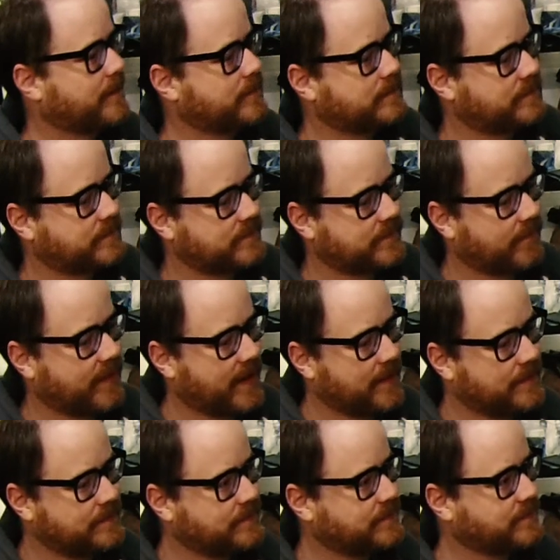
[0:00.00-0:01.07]

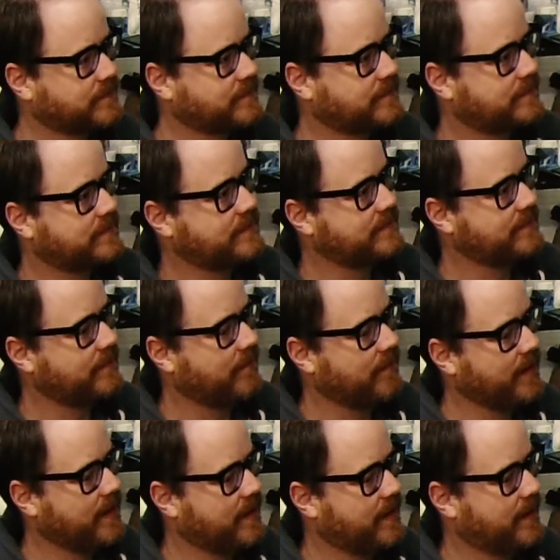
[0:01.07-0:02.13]

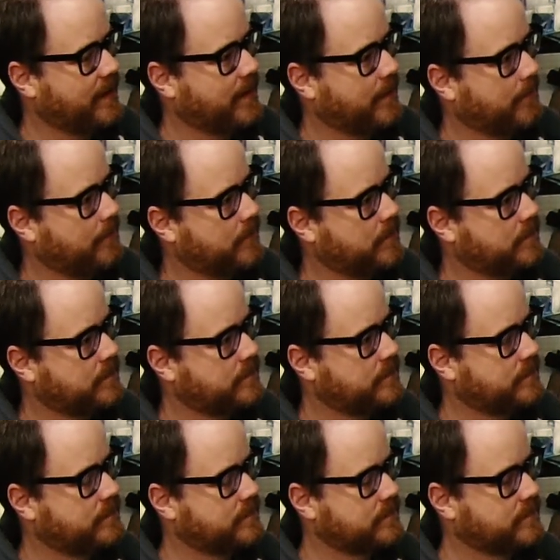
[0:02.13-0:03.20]

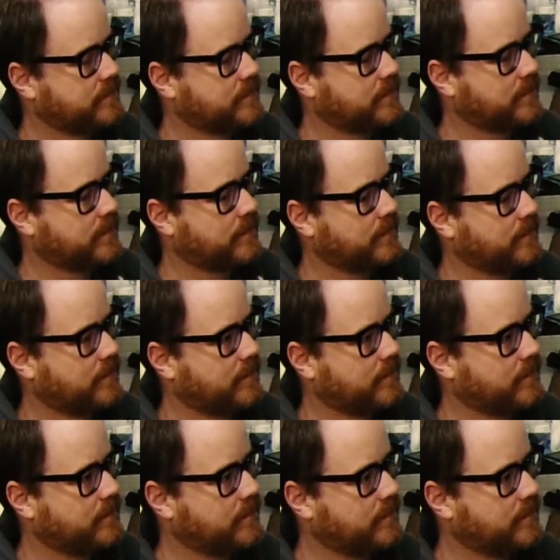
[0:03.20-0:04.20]
No words are spoken by the person on screen.